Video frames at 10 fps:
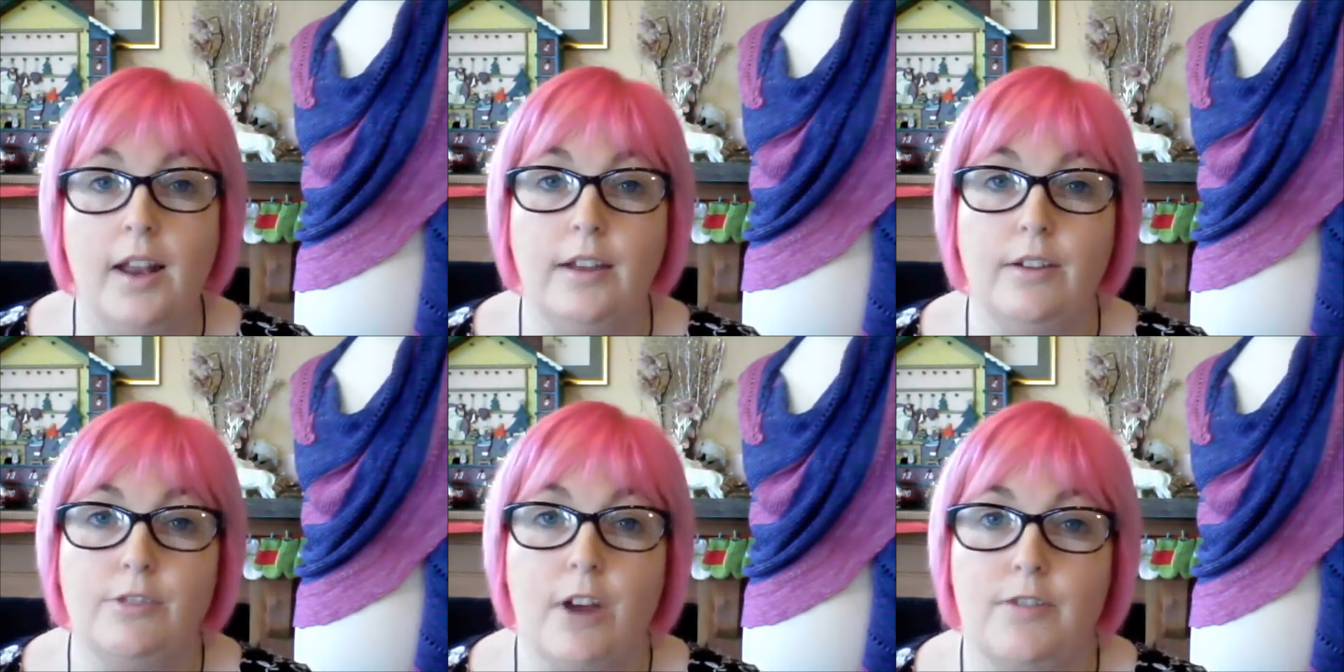Ellie
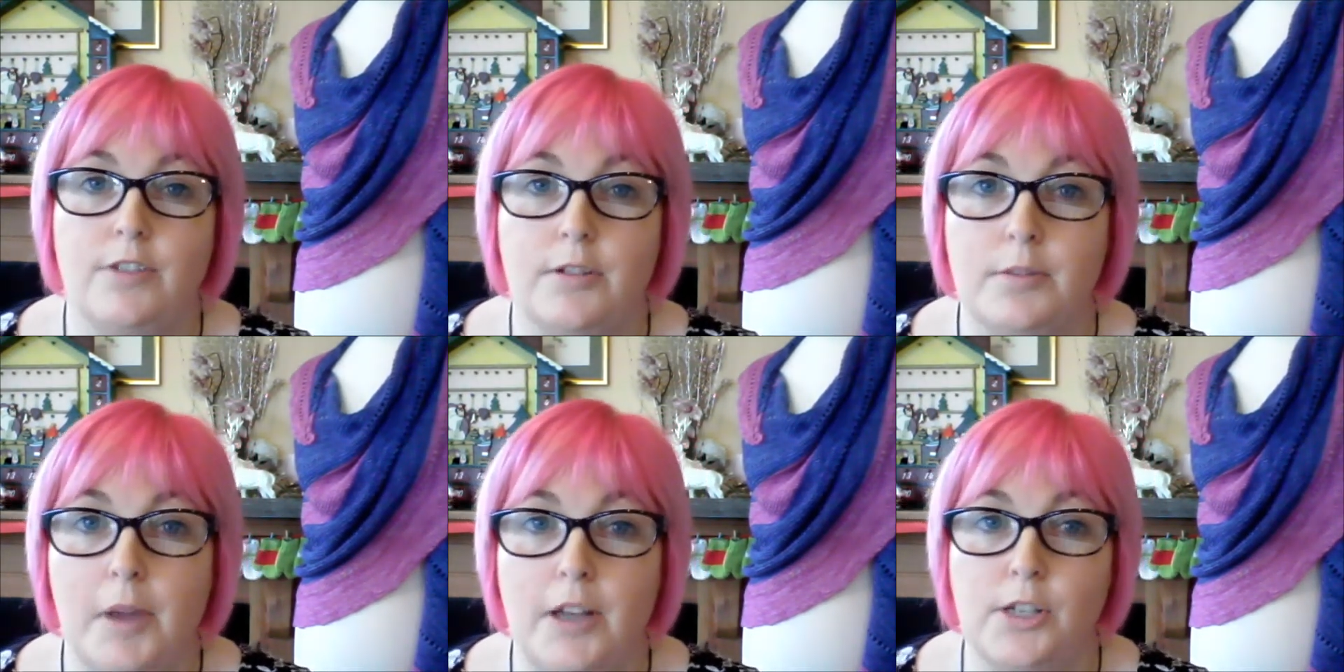of Craft
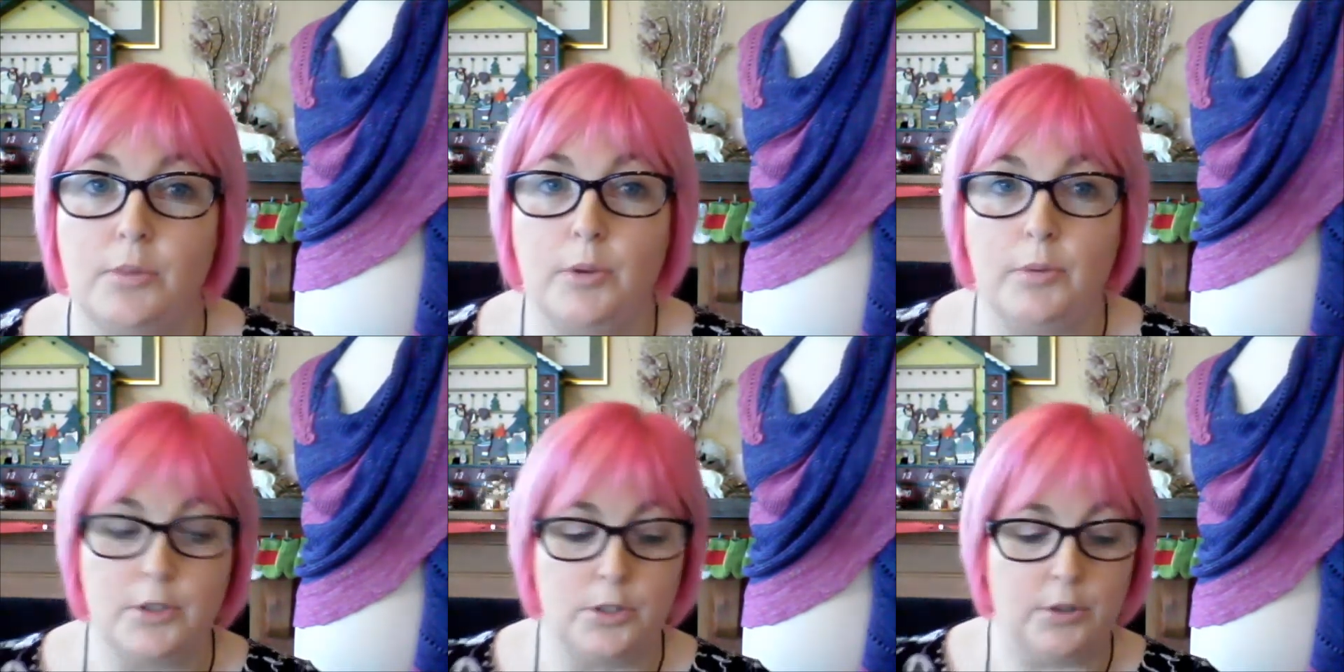House Magic, we
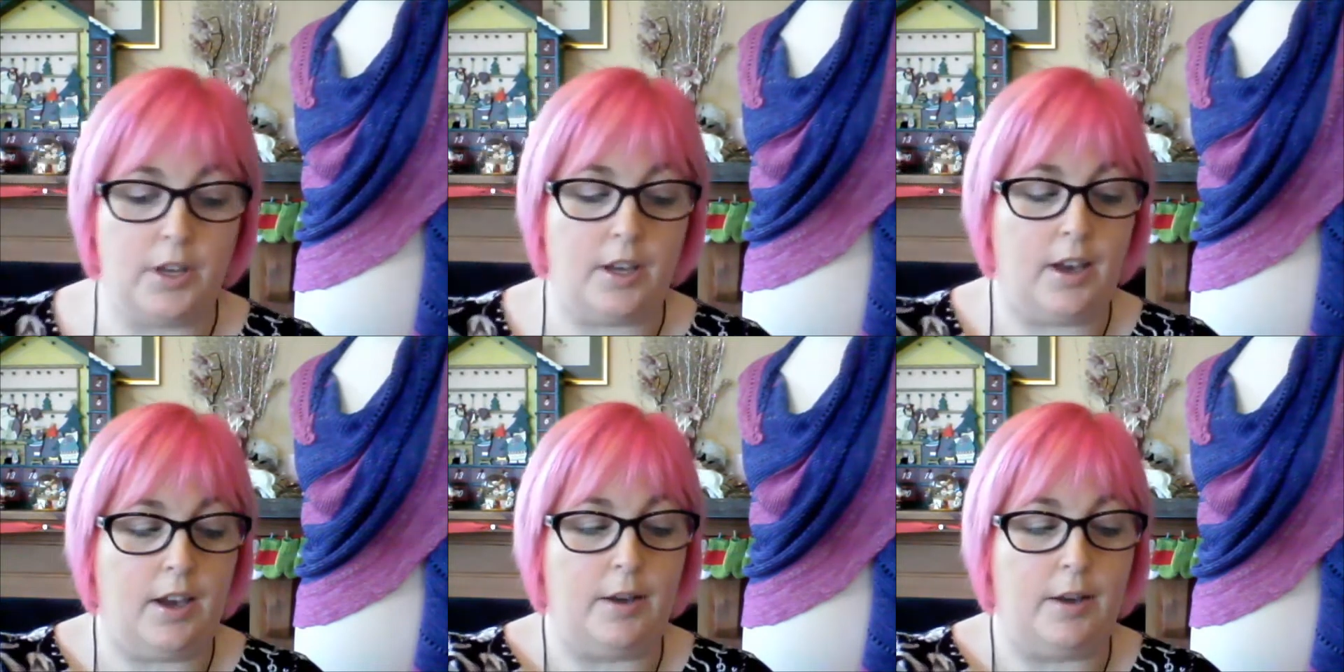were doing